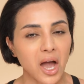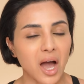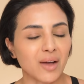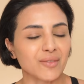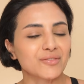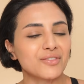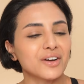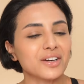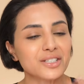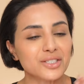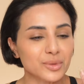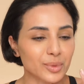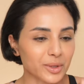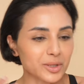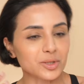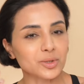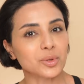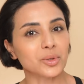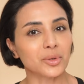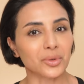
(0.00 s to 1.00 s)
I'm very
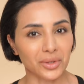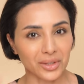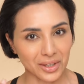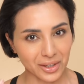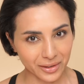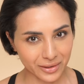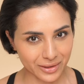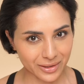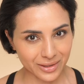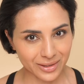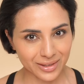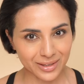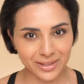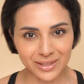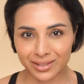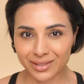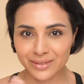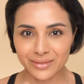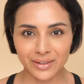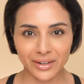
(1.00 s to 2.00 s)
switched on the others.
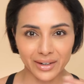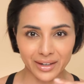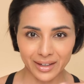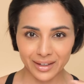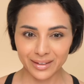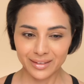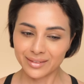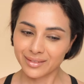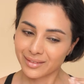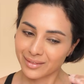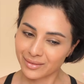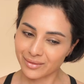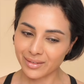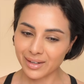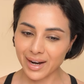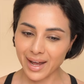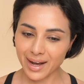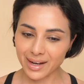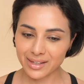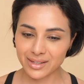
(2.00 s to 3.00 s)
This is a very
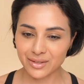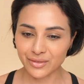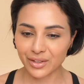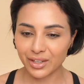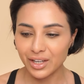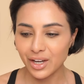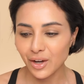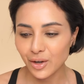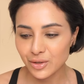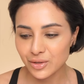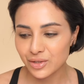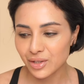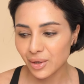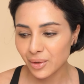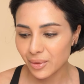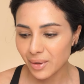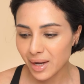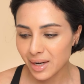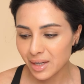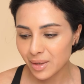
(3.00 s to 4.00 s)
relaxed video. So
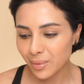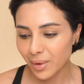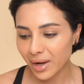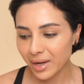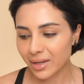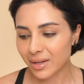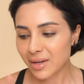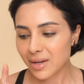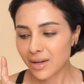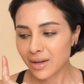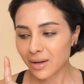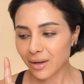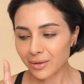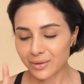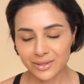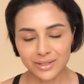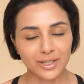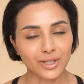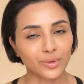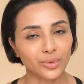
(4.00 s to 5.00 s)
anyway, I'll
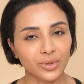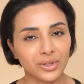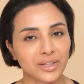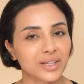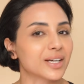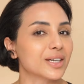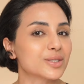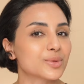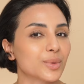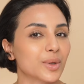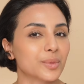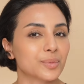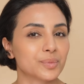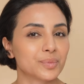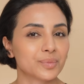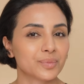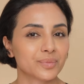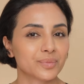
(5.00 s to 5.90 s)
see you on the next one.